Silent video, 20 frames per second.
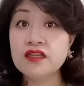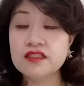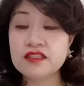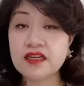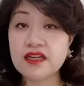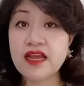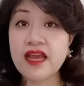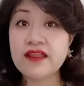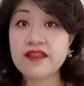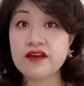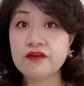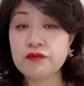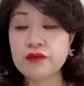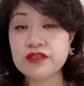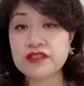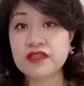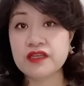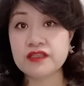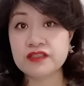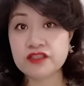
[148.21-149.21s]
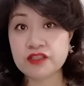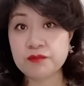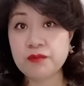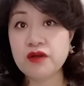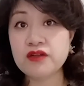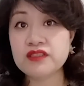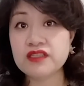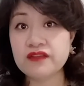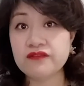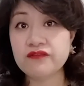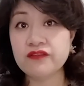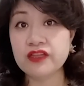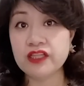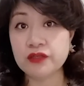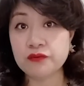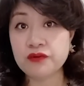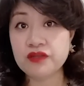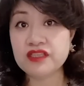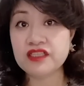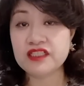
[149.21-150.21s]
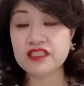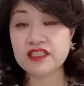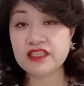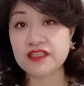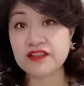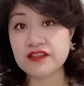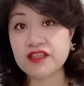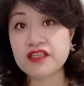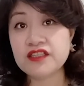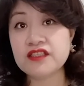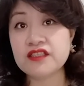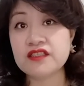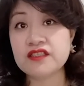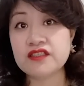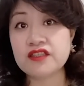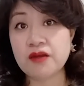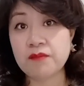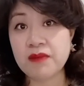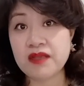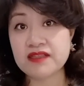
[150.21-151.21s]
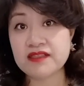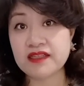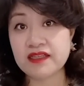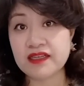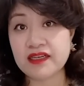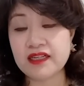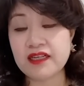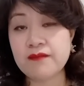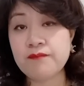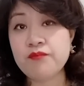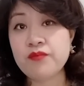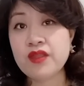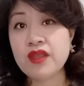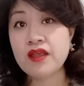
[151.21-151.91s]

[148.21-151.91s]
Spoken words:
together with a supportive liquidity conditions domestically,